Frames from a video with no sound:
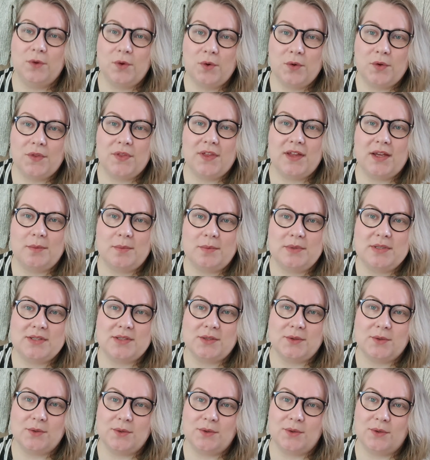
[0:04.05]
fourth
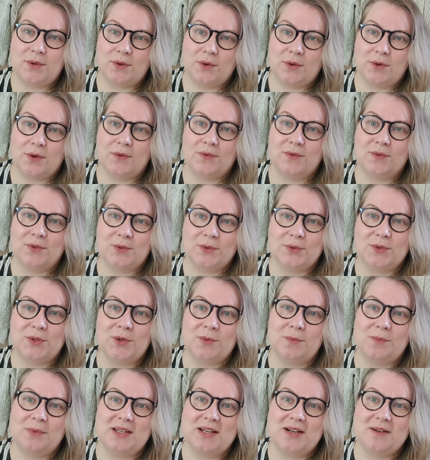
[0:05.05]
episode of
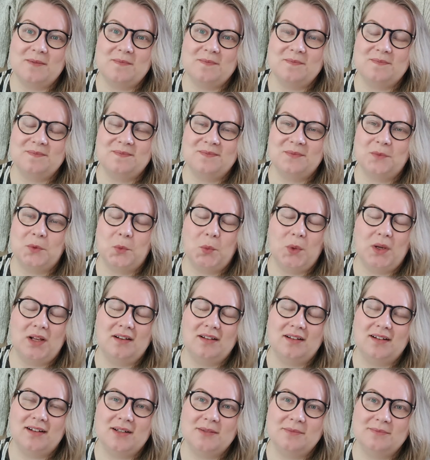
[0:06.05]
Kutopia.
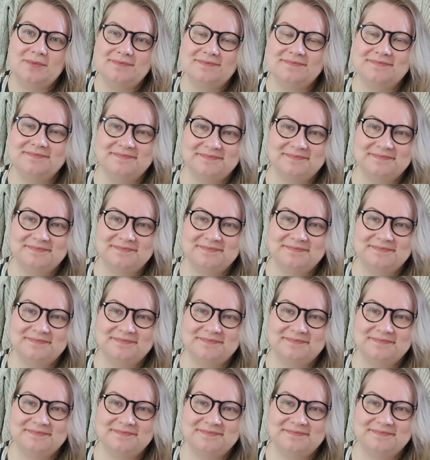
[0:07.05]
Welcome.